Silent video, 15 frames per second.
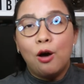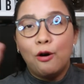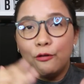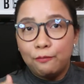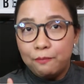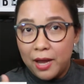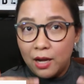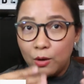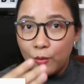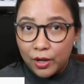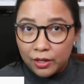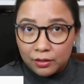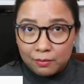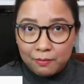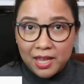who've been
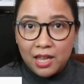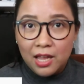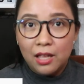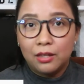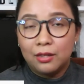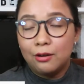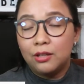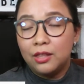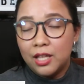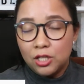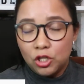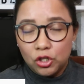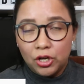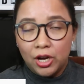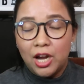with me through
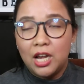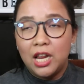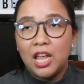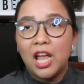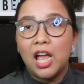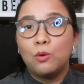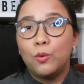this journey,